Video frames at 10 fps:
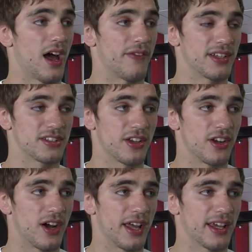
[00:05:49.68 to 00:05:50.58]
I think so. You
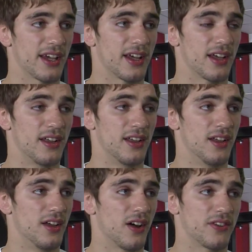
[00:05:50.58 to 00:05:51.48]
know, I think
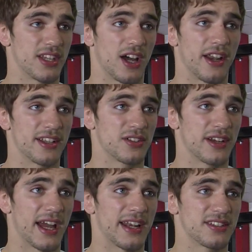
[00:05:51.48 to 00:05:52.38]
obviously Hardy's
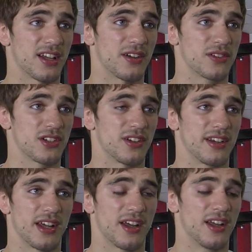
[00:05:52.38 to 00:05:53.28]
already had his title shot,
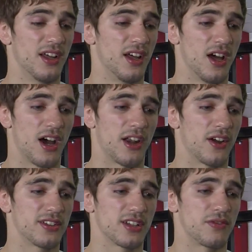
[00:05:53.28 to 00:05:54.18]
and I
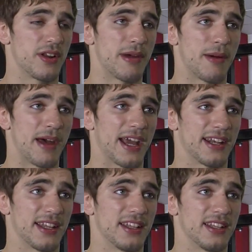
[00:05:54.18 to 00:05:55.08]
know he's going to rebound back,
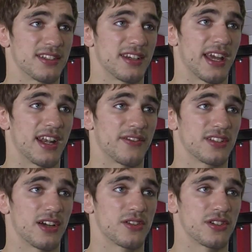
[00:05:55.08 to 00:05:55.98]
and he's going to get another
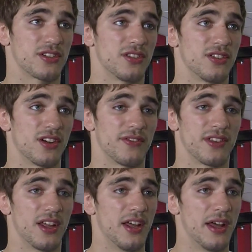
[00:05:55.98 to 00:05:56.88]
title shot soon. And
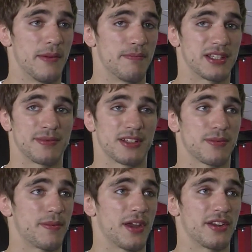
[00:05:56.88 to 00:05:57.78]
Bisping's
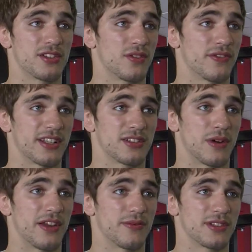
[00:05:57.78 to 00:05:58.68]
probably only two fights
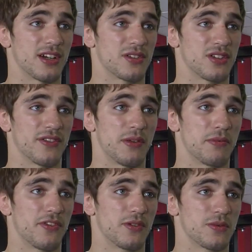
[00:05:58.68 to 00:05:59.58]
away from a title shot if he
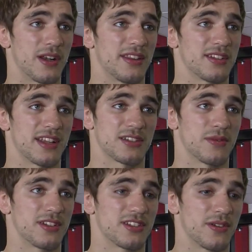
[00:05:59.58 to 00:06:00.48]
performs well in this next
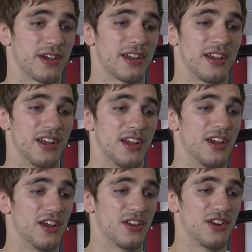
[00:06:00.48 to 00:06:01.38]
one. So,
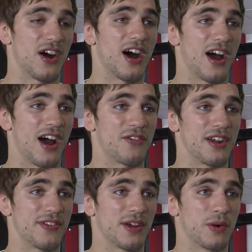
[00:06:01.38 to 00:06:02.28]
you know, I
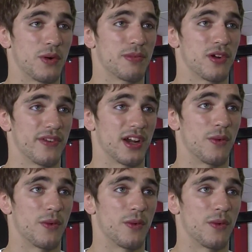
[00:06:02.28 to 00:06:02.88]
really think we're all proving